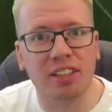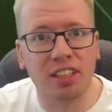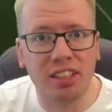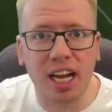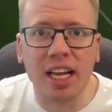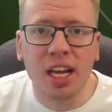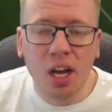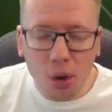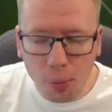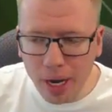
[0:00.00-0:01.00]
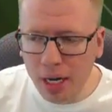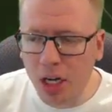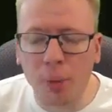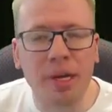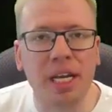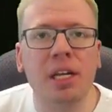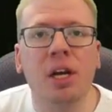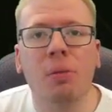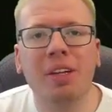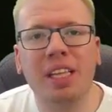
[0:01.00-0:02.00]
And today we are coming in
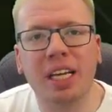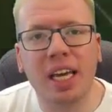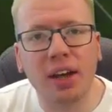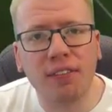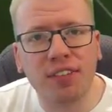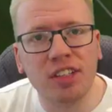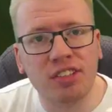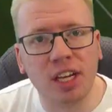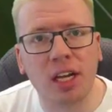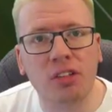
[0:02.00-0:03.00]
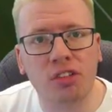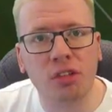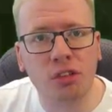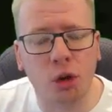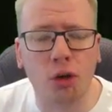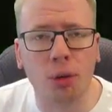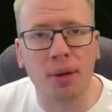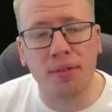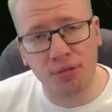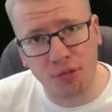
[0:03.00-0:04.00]
with the Gylfi Sigurdsson
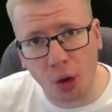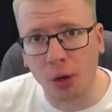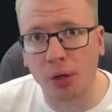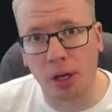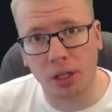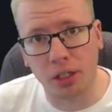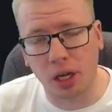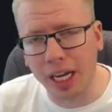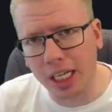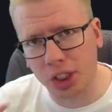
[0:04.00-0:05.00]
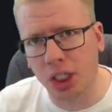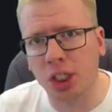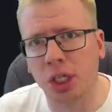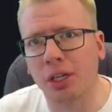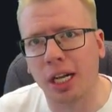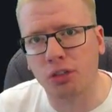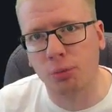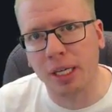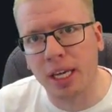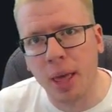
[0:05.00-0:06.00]
tournament final. I actually showed last
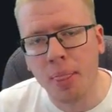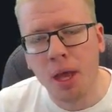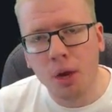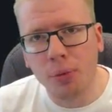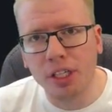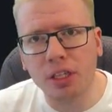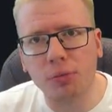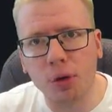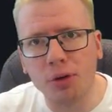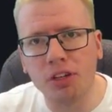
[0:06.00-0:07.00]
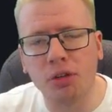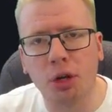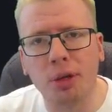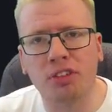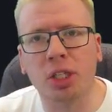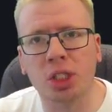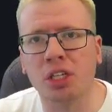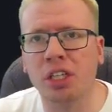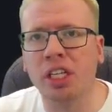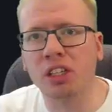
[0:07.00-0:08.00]
week. We did the Rudy tournament and I
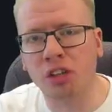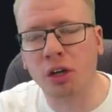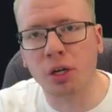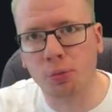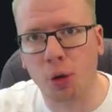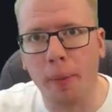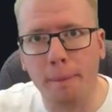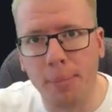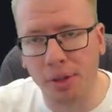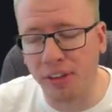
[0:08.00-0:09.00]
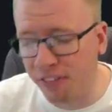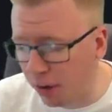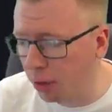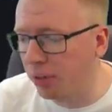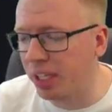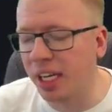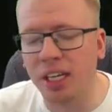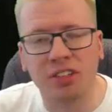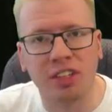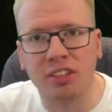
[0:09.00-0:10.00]
showed the entire run, but the final that you're
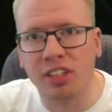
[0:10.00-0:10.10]
going to see